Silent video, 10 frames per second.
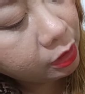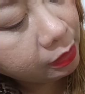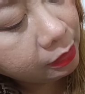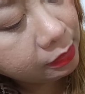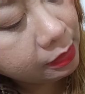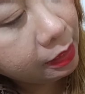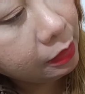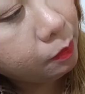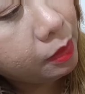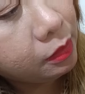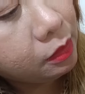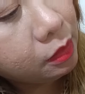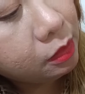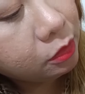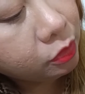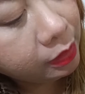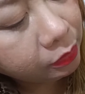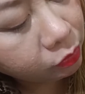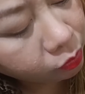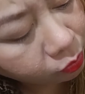check it yet, but
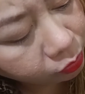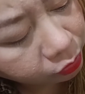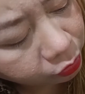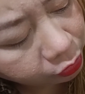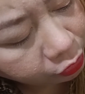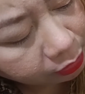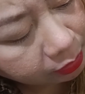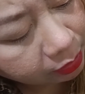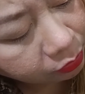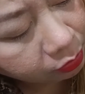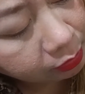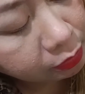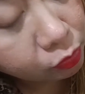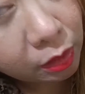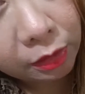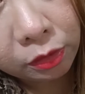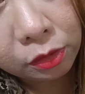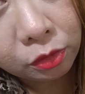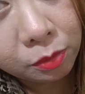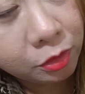try to search in other
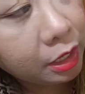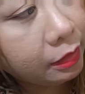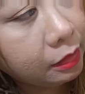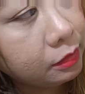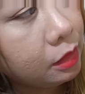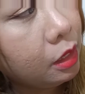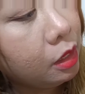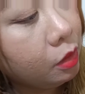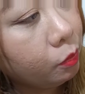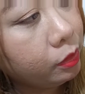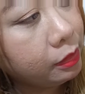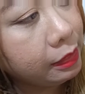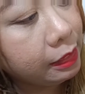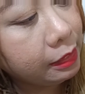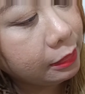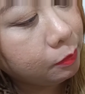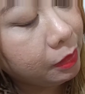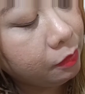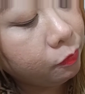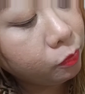YouTube channels where they can
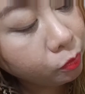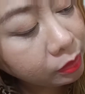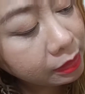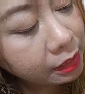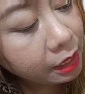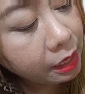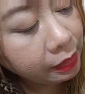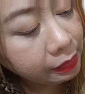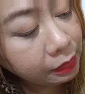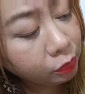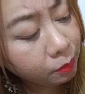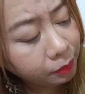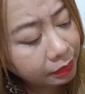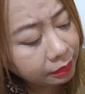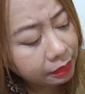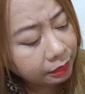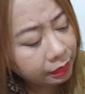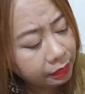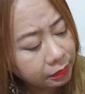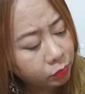explain fully in complete
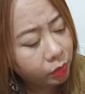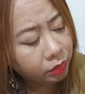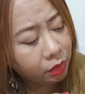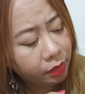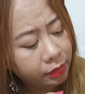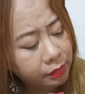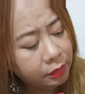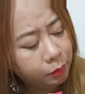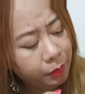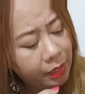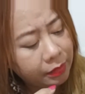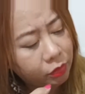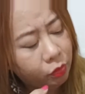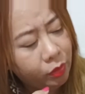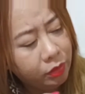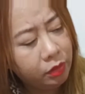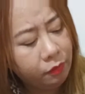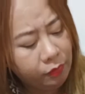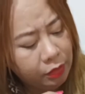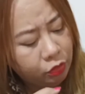details what are the specs or what are
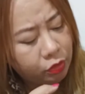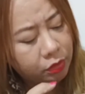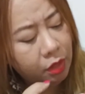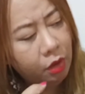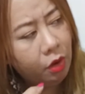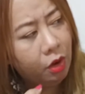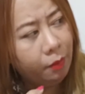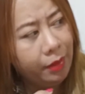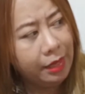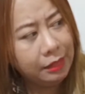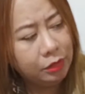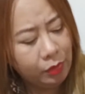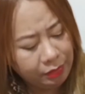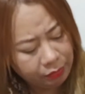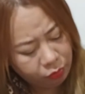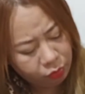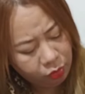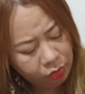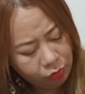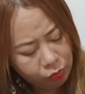the features of
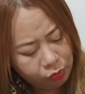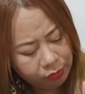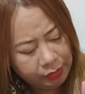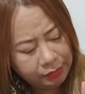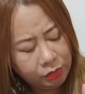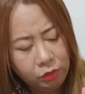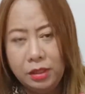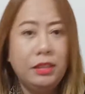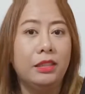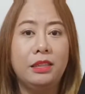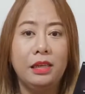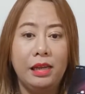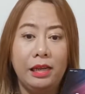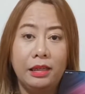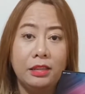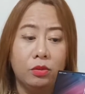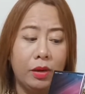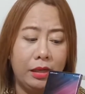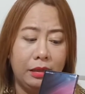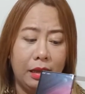S22 Ultra. So this is the
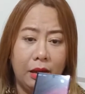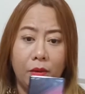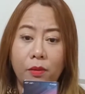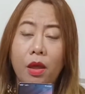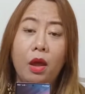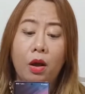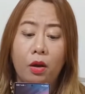latest right now